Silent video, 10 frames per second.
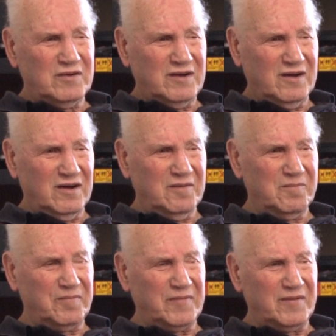
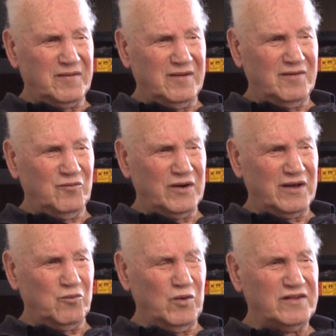When
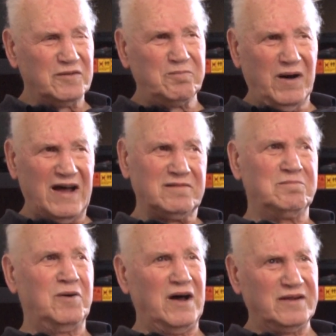I went to
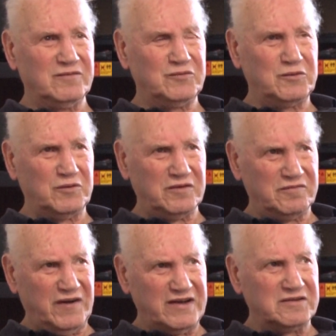Baden-Baden, we were
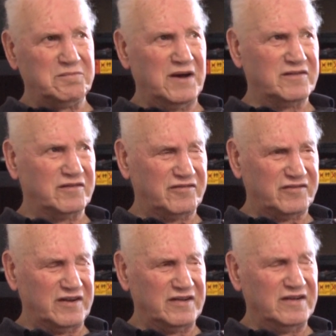invited by the
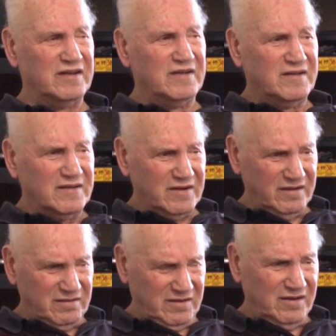city
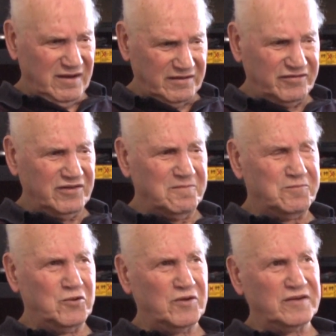at some
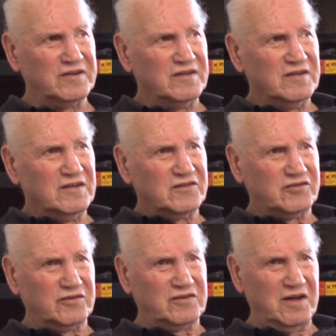point
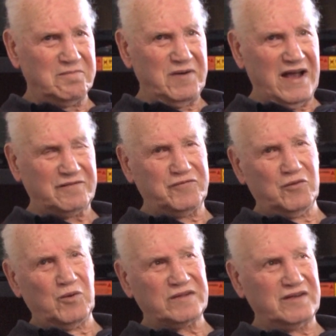to come back for
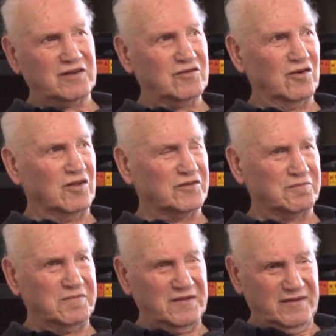what they called
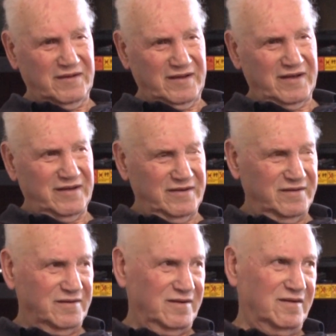
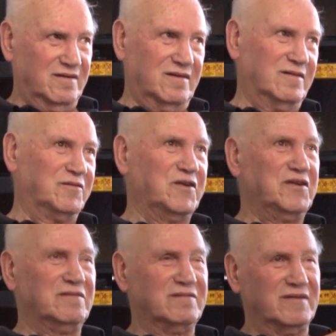
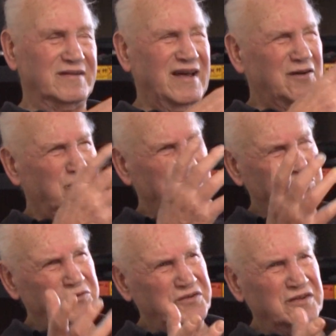not a
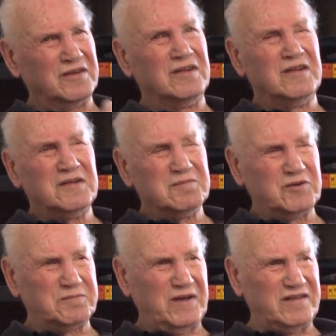reunion,
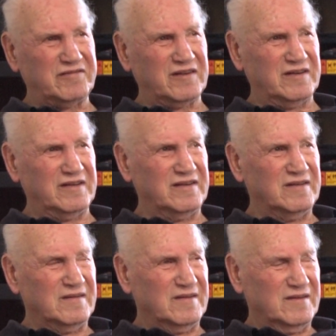but basically
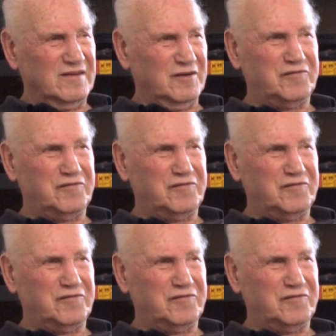a